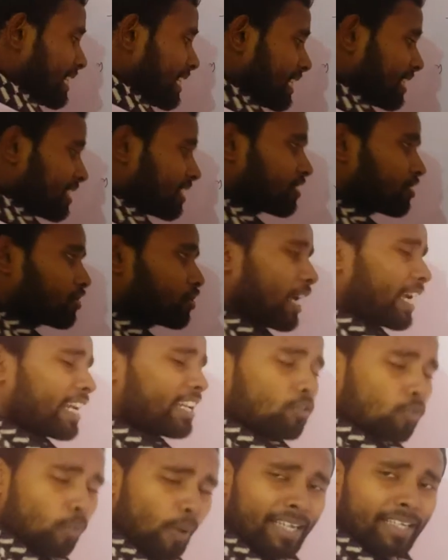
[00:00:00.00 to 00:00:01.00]

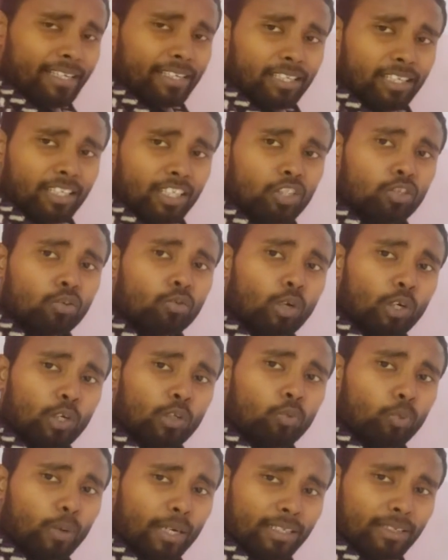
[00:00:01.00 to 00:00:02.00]
sin y is equal
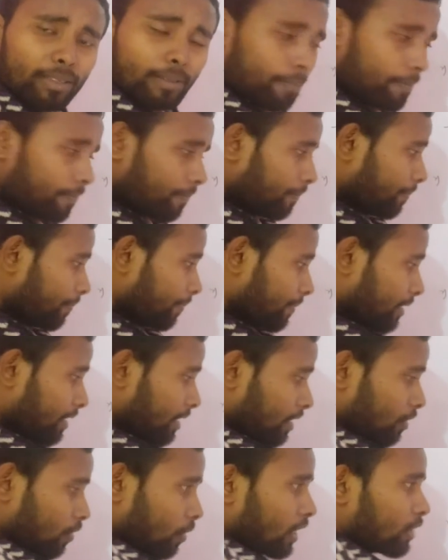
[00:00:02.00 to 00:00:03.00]
to what?
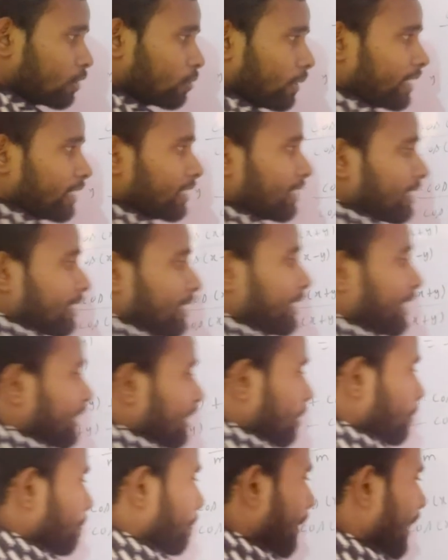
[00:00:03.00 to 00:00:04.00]
Cot y. That
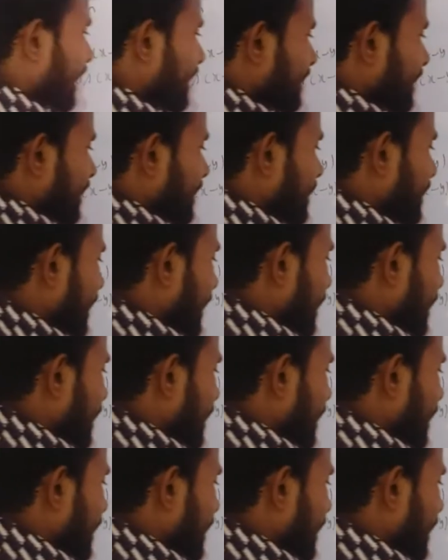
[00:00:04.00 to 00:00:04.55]
implies that.